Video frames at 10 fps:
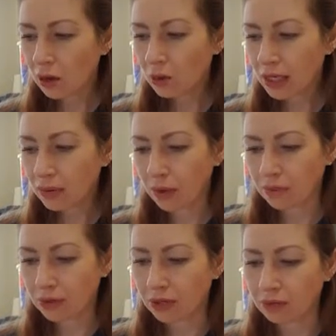What are you
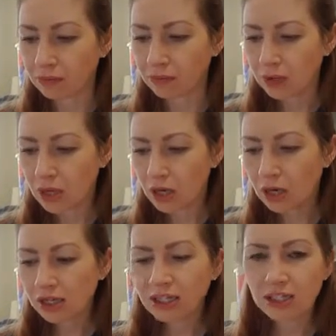up to?
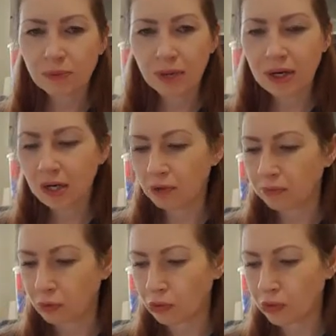Can't I just be in a
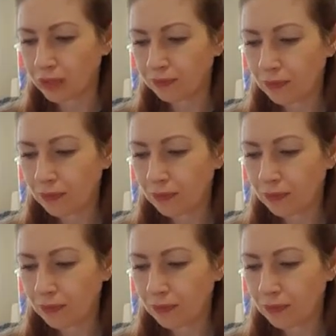good mood?